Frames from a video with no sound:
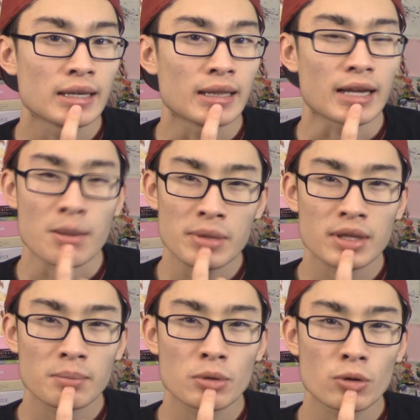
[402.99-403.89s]
Like, I'm in
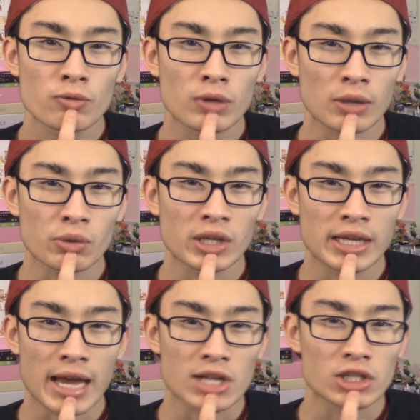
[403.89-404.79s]
the mood for like really
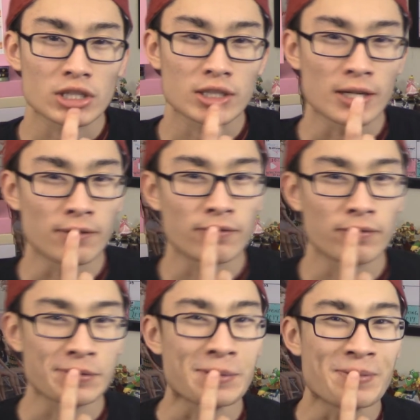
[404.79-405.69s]
catchy stuff
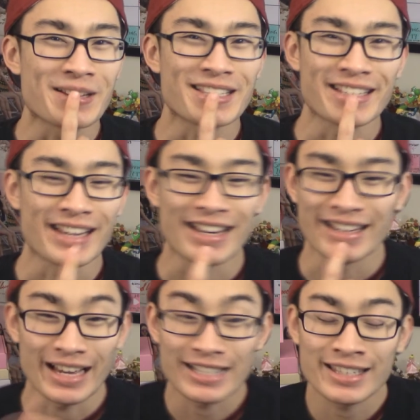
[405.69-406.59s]
for some reason,
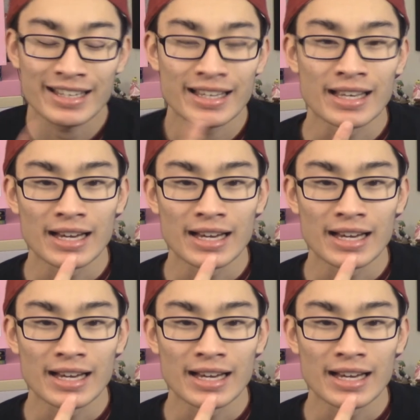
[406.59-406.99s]
and I just think